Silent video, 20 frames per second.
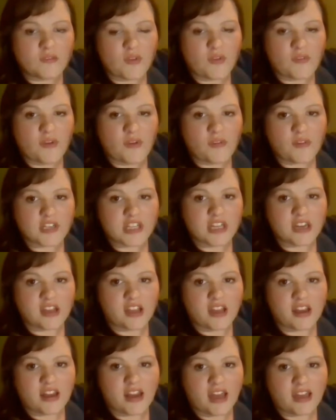If you've ever
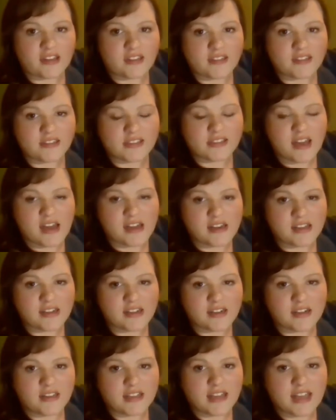done connect the dot
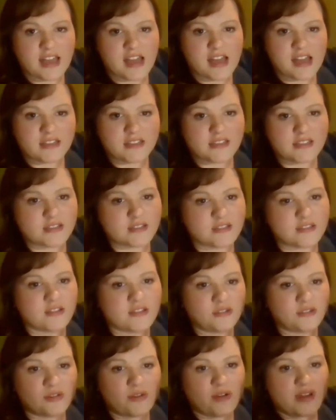in class,
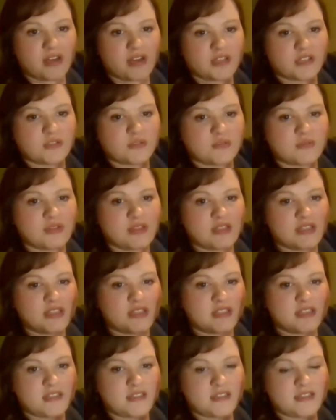you'll know how to do
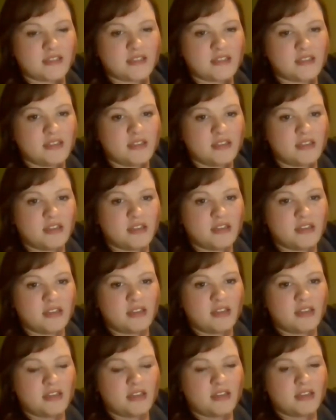this.
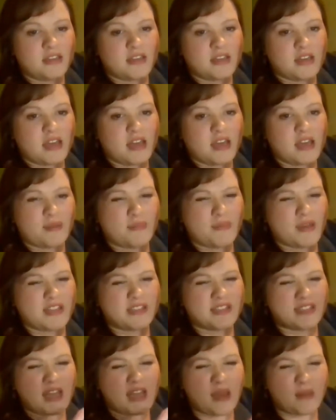And
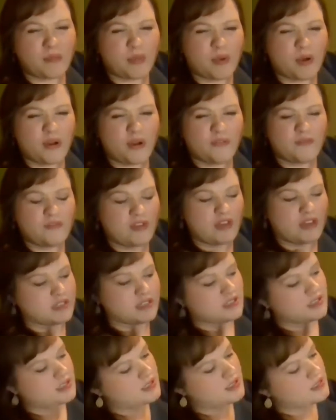mine's not
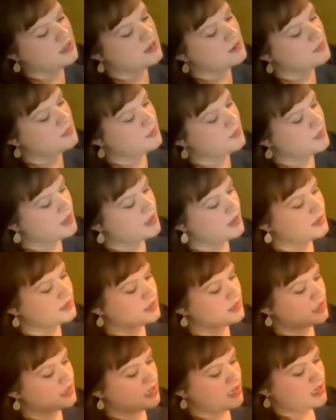perfect,
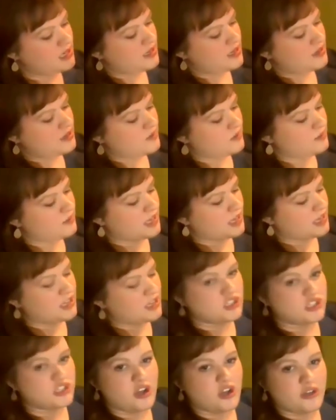but we're
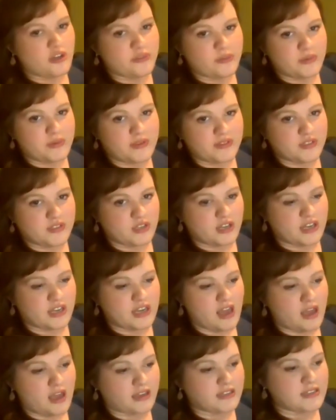making sure all the wheels are
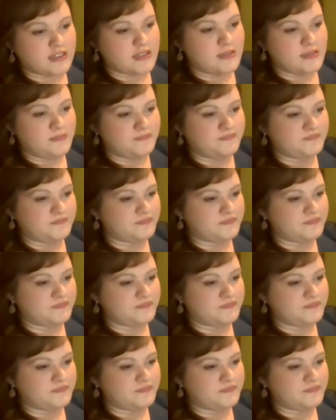connected.